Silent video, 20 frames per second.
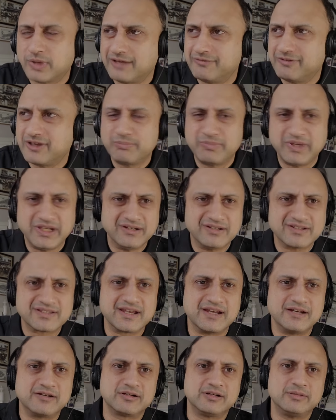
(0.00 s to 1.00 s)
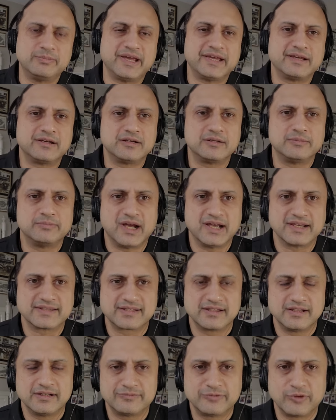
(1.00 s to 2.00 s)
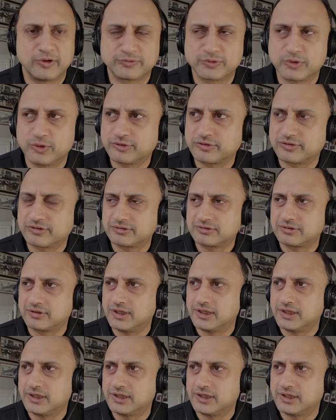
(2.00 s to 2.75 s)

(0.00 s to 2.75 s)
having been a central banker myself, of course,